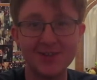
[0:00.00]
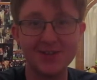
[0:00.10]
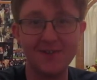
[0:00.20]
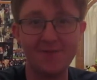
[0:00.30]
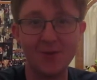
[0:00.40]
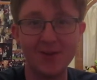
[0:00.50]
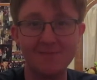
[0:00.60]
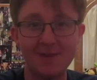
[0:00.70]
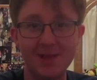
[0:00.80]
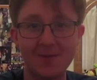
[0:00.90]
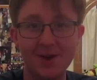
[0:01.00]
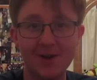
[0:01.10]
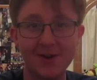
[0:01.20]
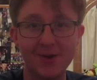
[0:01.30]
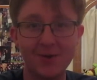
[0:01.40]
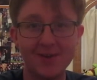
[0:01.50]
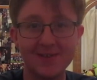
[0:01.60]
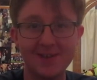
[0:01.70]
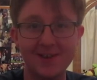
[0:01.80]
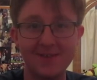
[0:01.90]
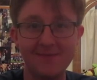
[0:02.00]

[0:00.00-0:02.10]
year they focused Meloetta on a quest line